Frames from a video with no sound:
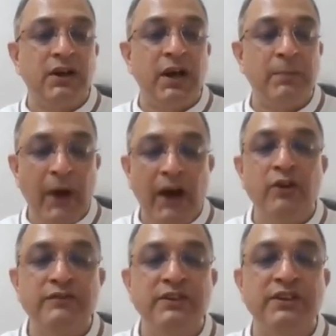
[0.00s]
A part
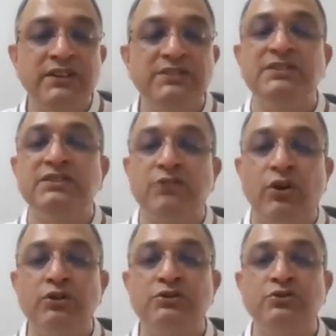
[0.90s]
of the reason is
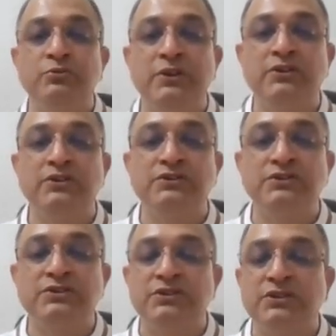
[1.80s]
also
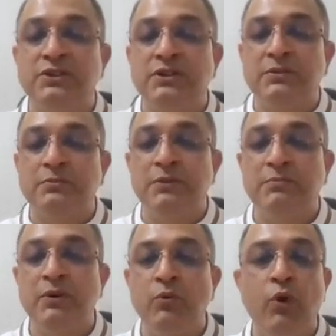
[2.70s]
because
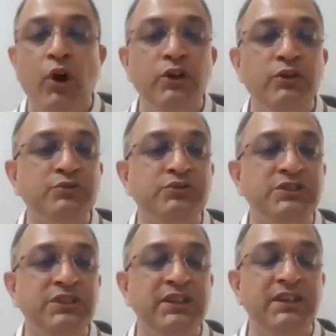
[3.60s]
people want to
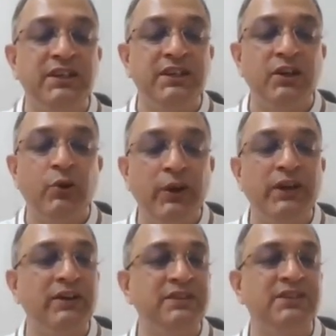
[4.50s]
see quick
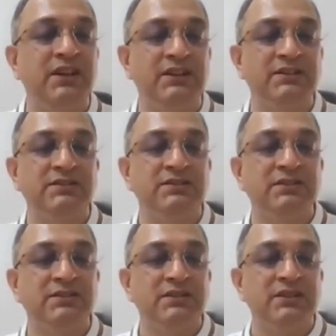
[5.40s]
results.
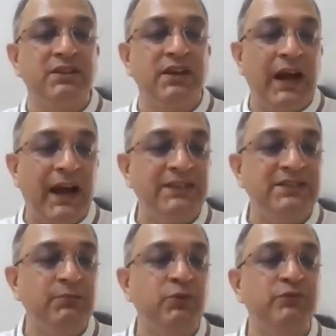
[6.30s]
And
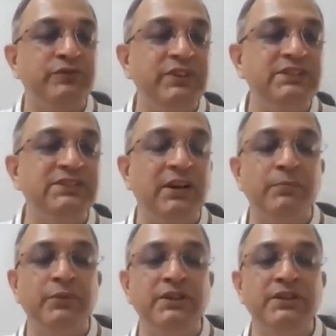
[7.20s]
some of these
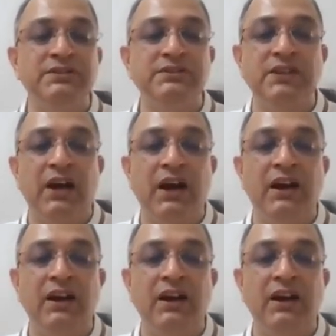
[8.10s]
companies are